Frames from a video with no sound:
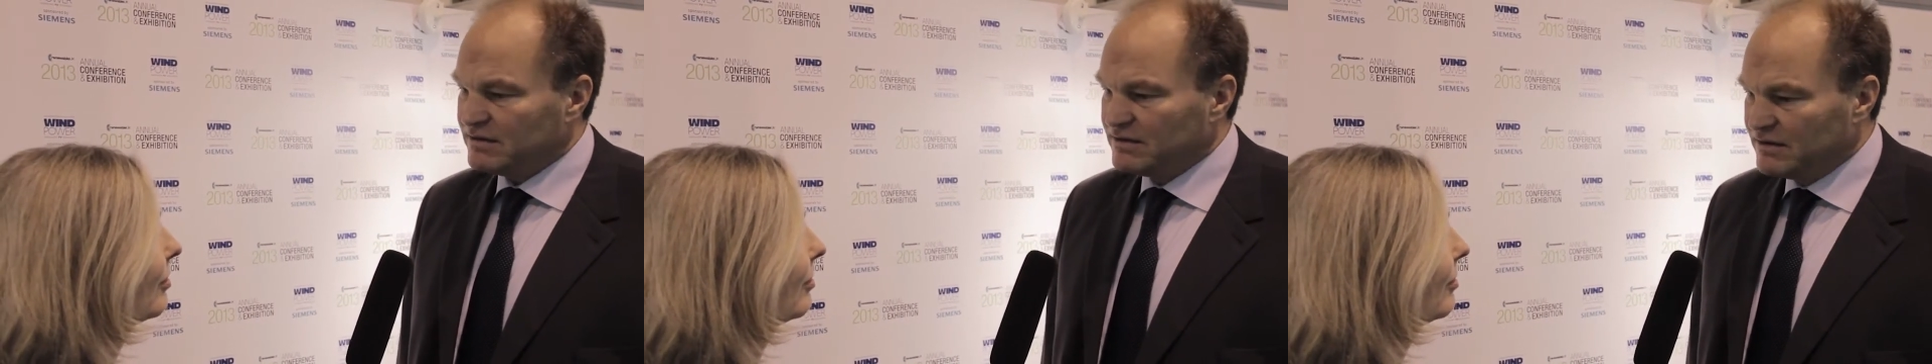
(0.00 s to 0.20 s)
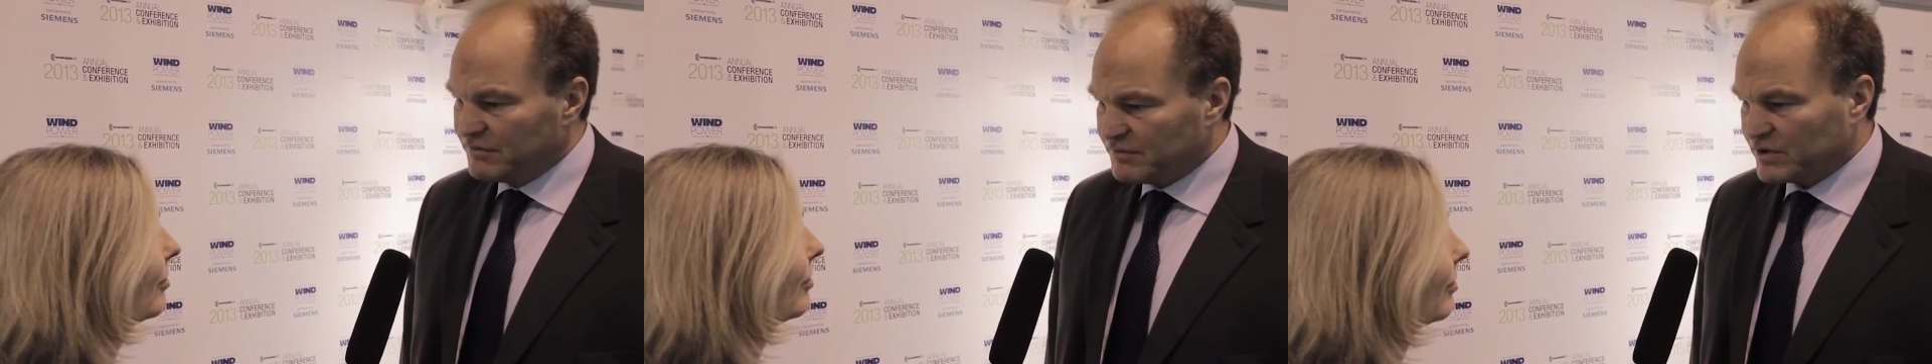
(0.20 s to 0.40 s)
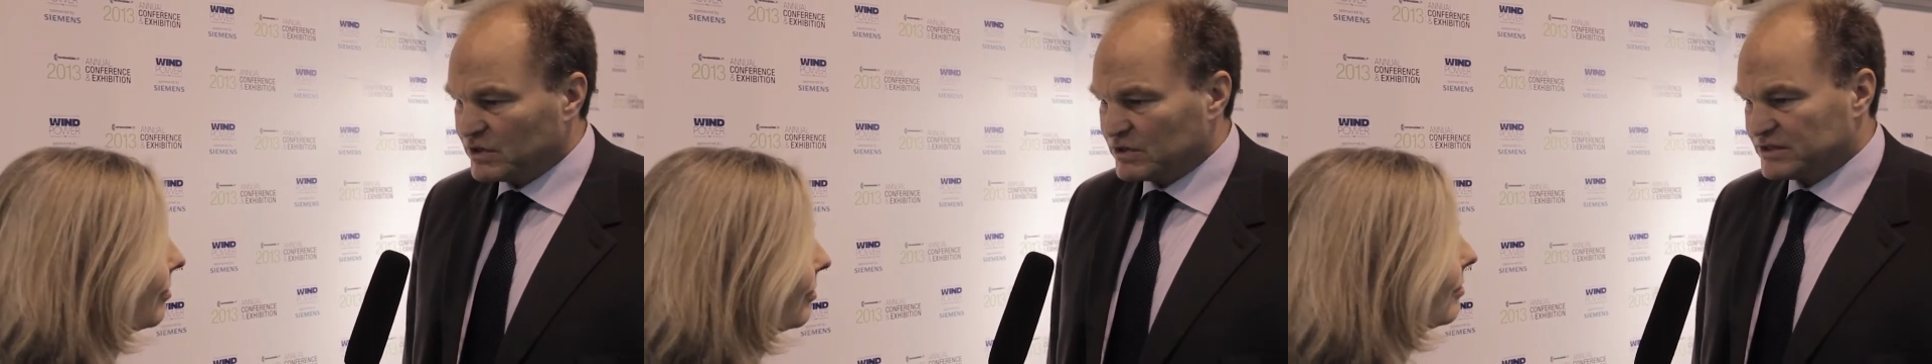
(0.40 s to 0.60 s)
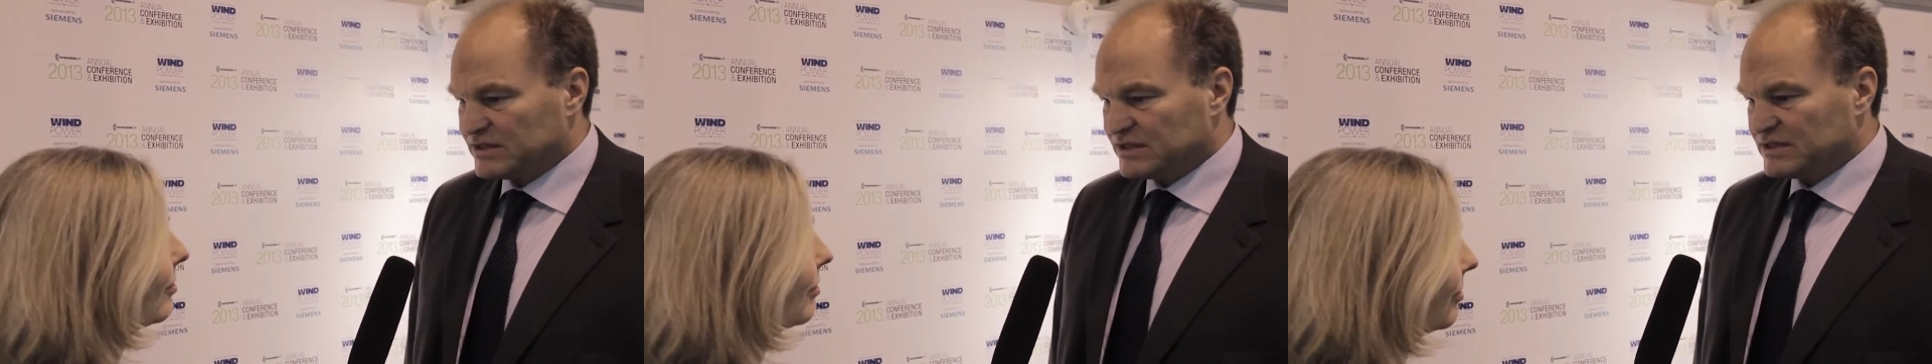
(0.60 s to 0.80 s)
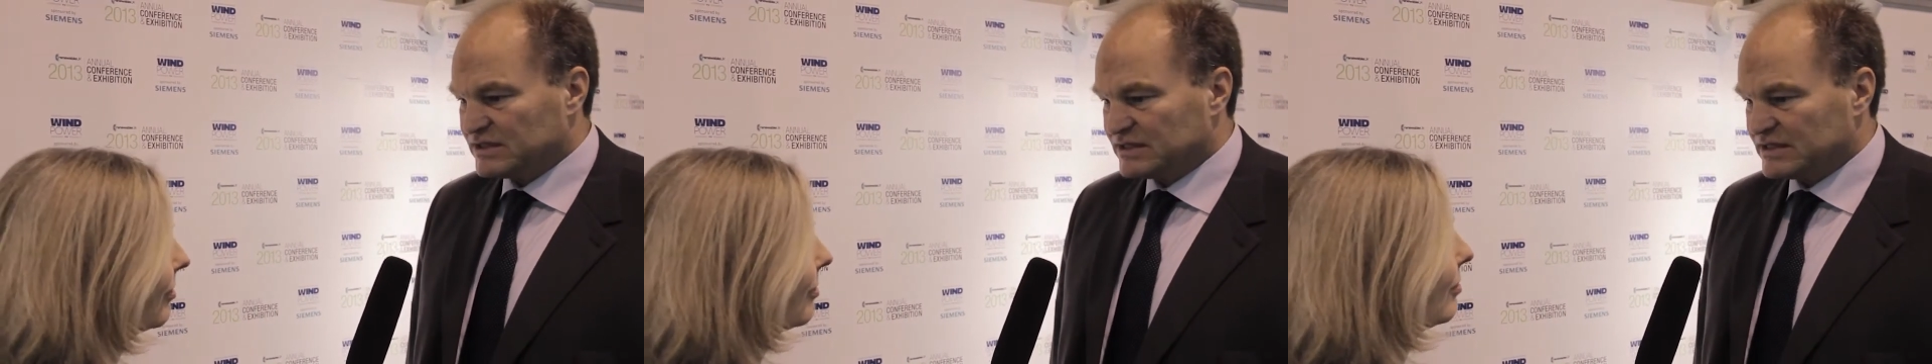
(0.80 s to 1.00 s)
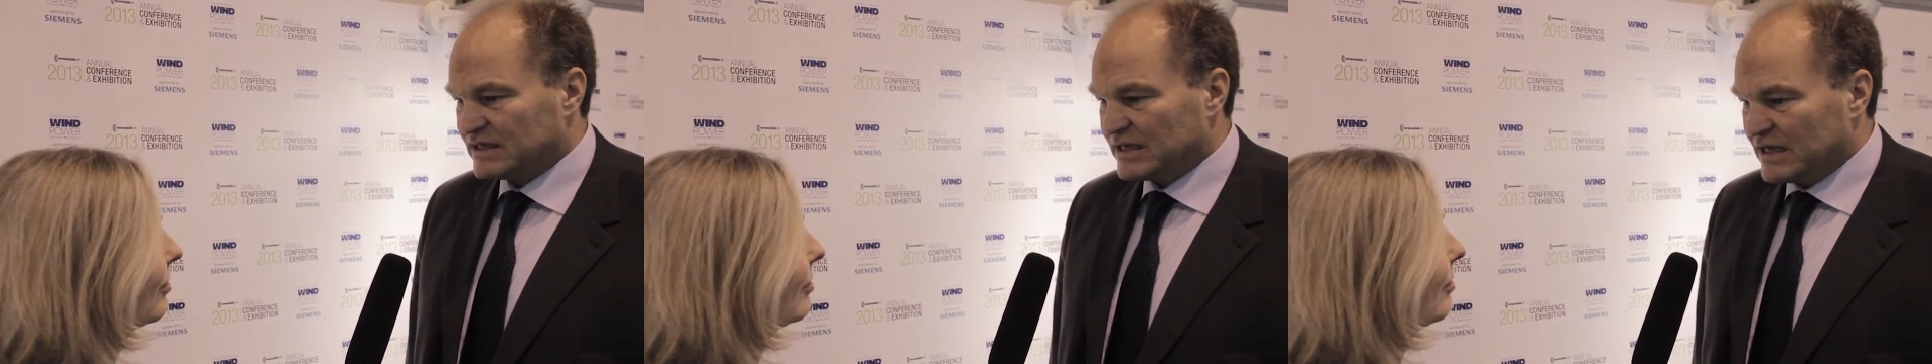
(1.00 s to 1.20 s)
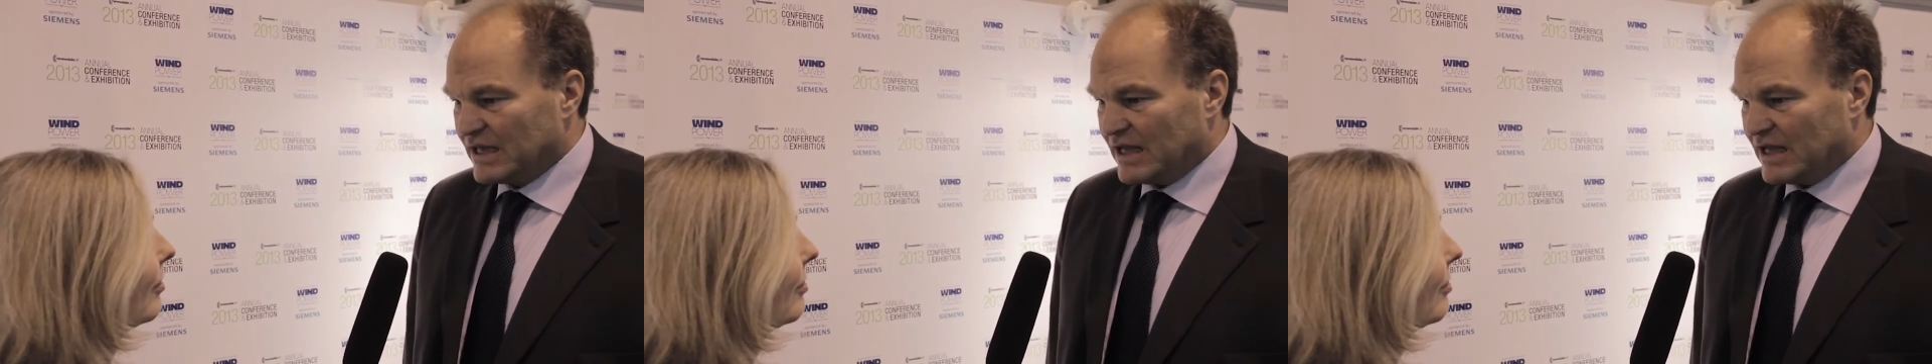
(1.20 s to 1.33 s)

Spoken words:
difficulties